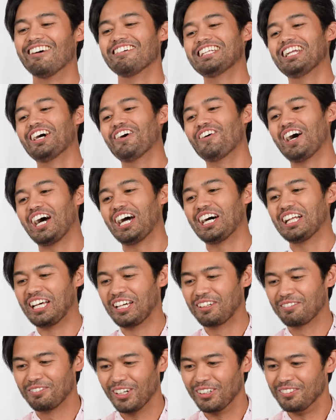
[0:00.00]
we know why I
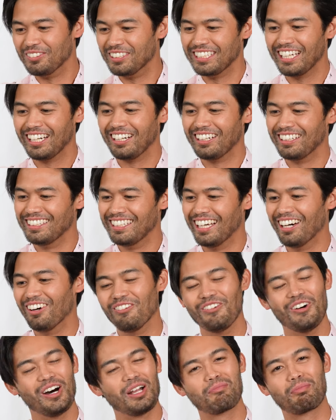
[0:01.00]
like boba, that
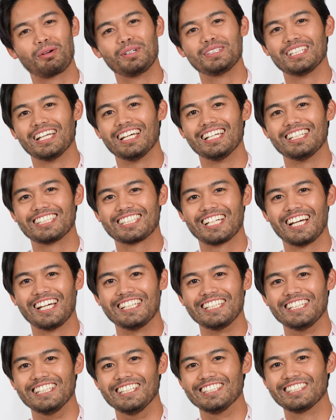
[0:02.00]
1%
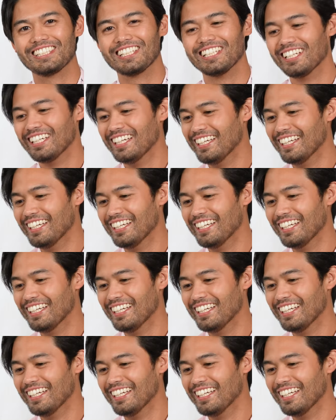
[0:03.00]
Chinese.